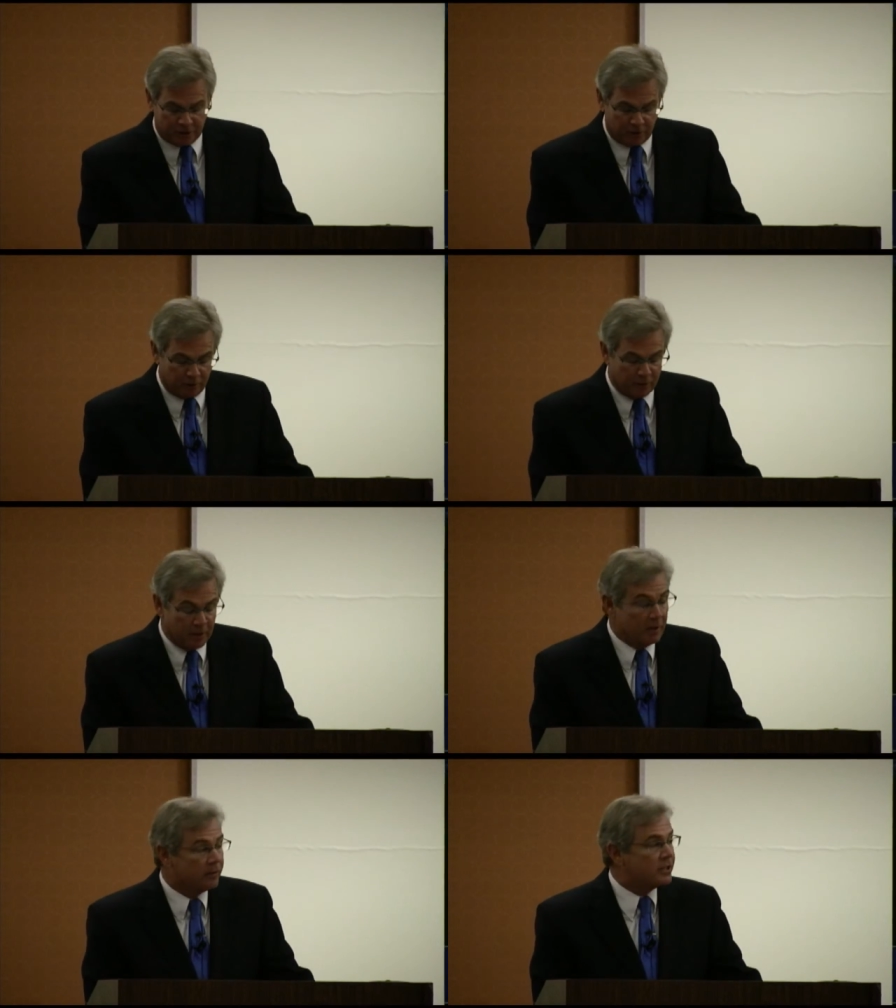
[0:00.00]
to,
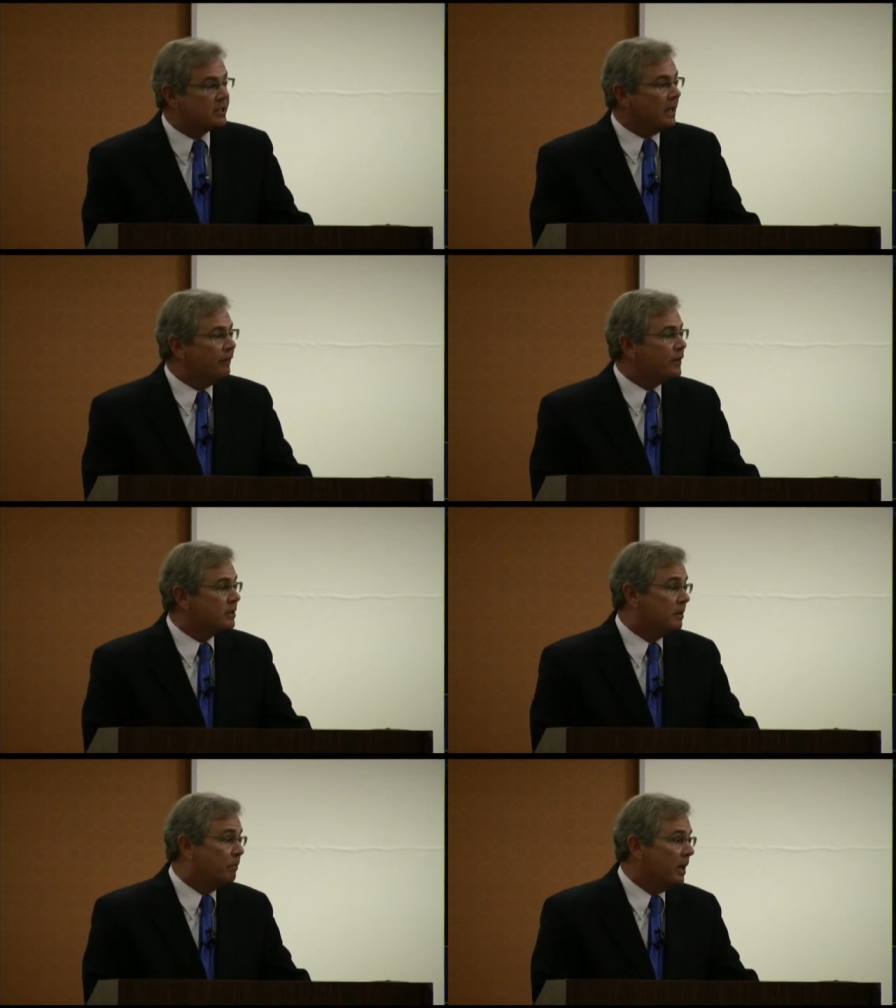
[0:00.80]
the
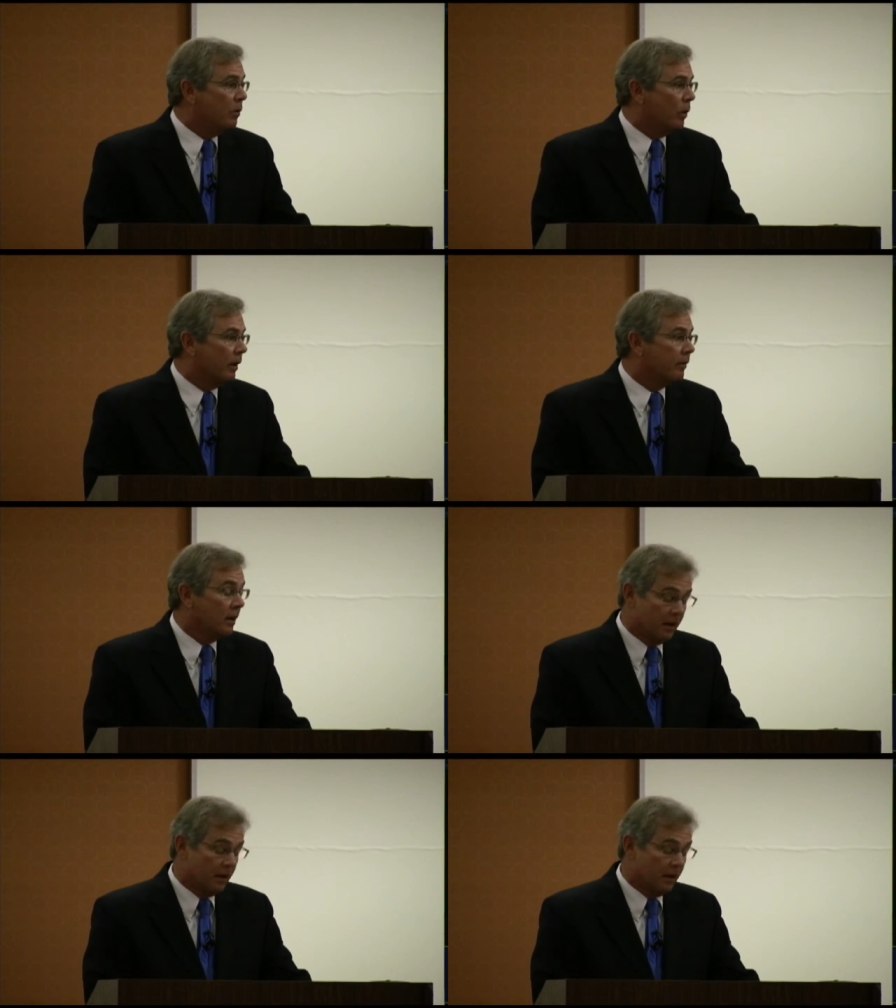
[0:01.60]
safest to be with,